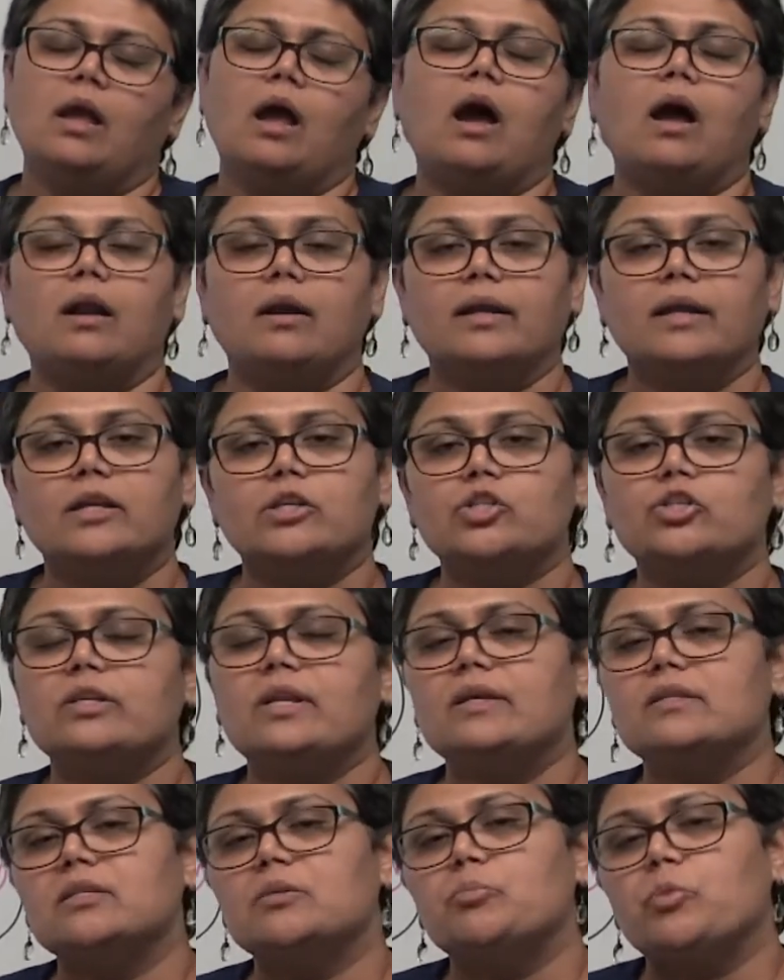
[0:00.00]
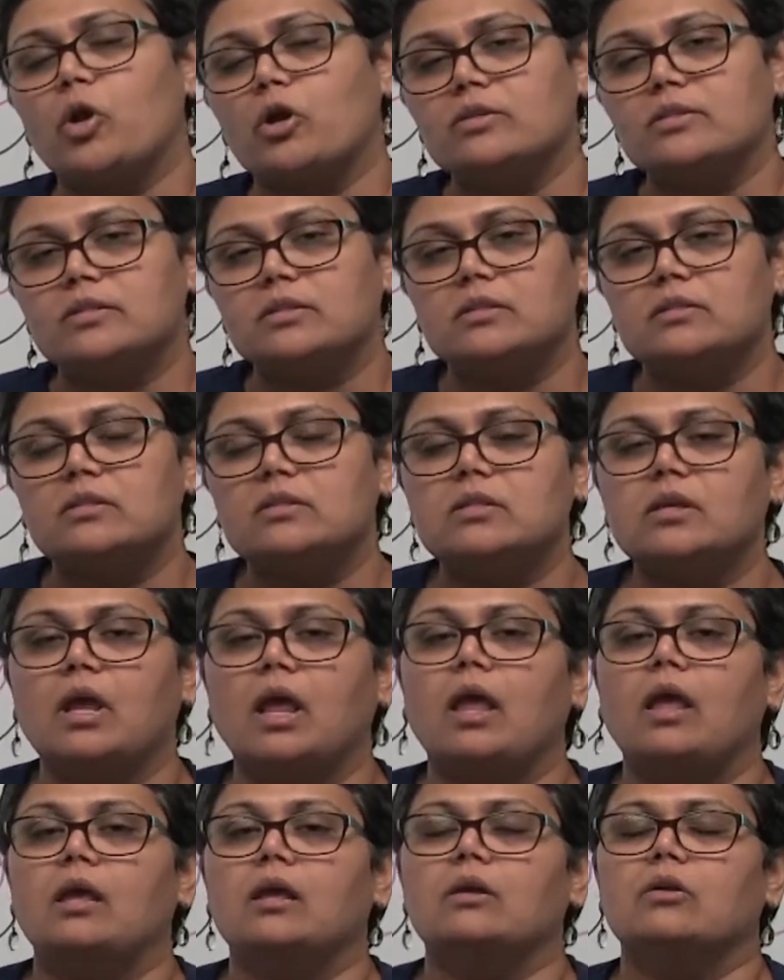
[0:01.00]
ArcEngine has a process
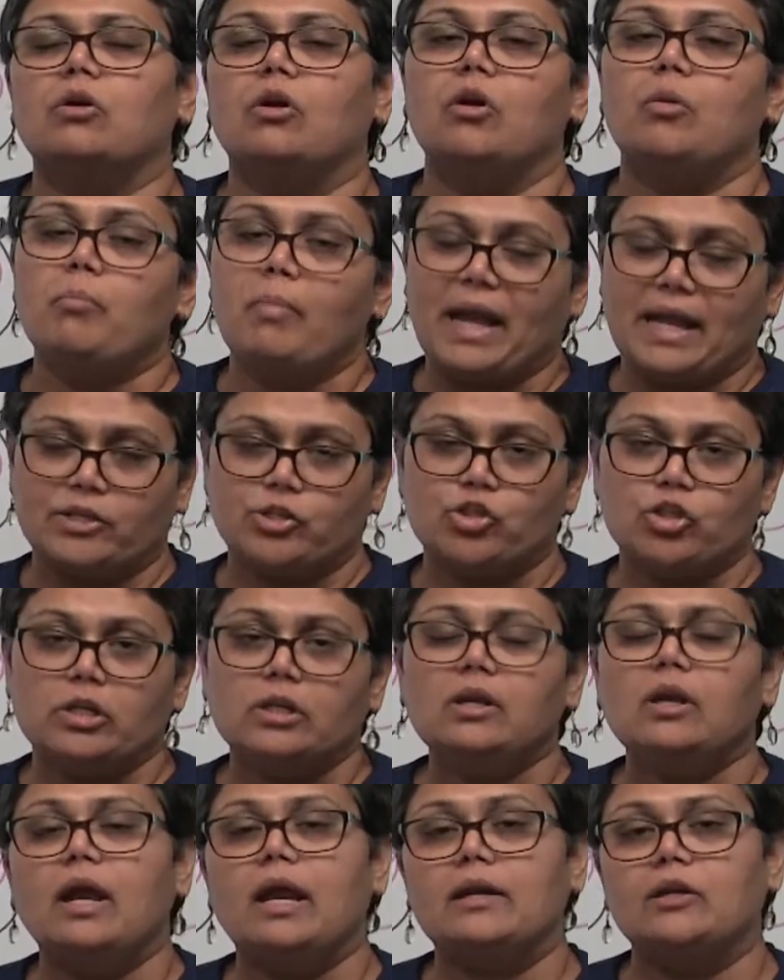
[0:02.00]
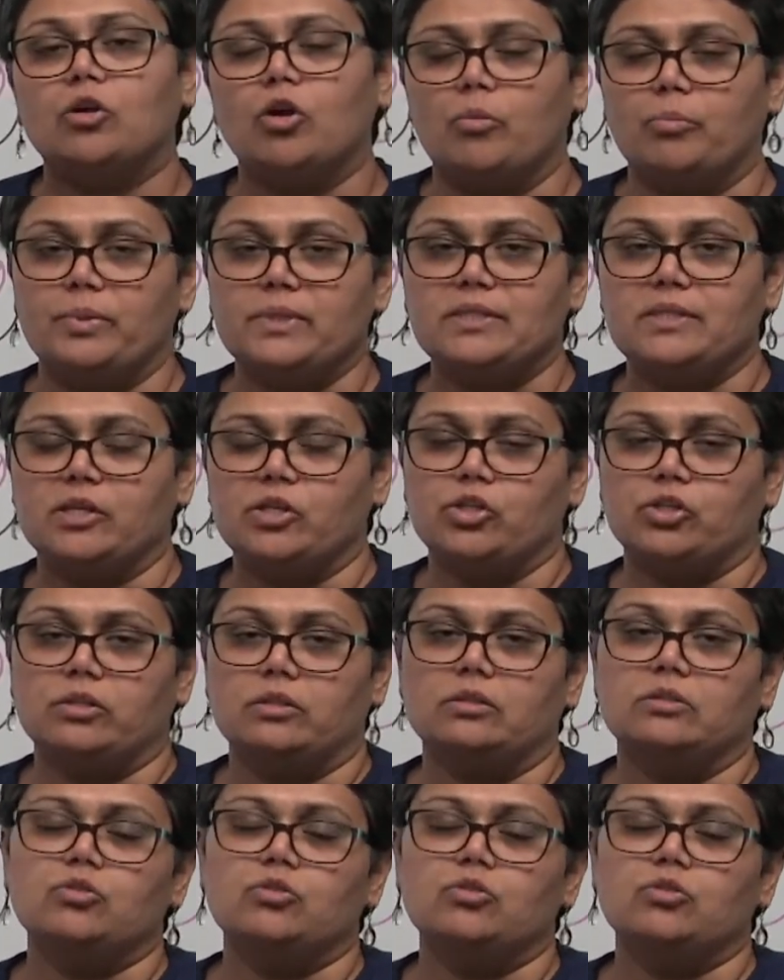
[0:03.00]
called matching and compensation.